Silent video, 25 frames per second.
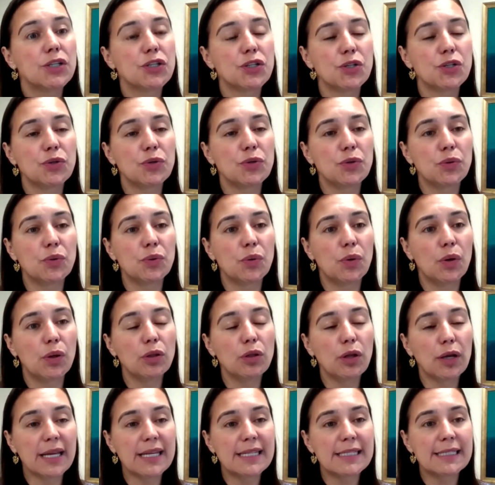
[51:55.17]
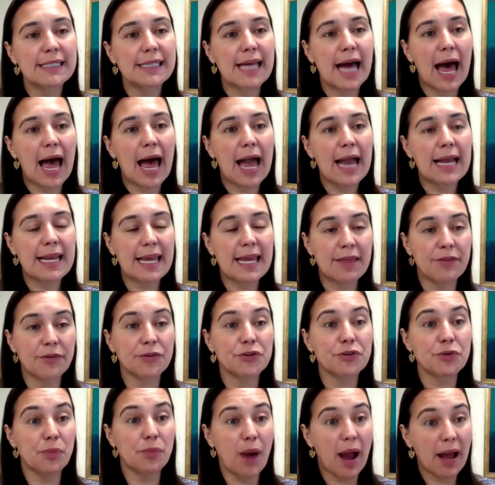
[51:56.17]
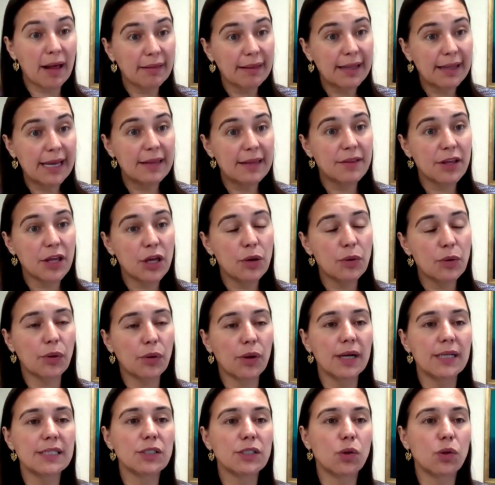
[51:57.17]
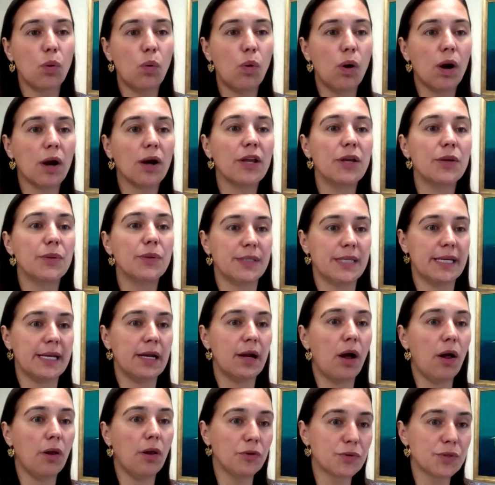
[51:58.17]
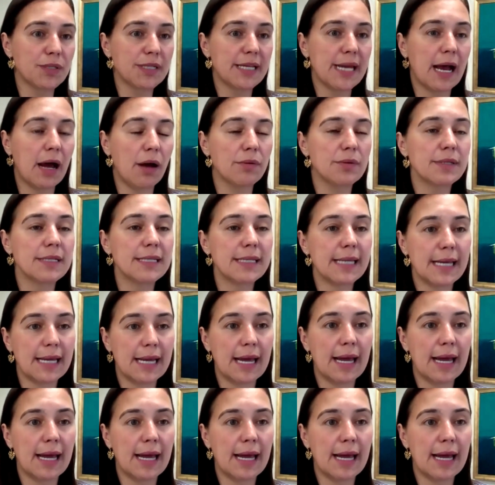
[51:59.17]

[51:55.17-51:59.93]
to look inside either directly in the uterus or using ultrasound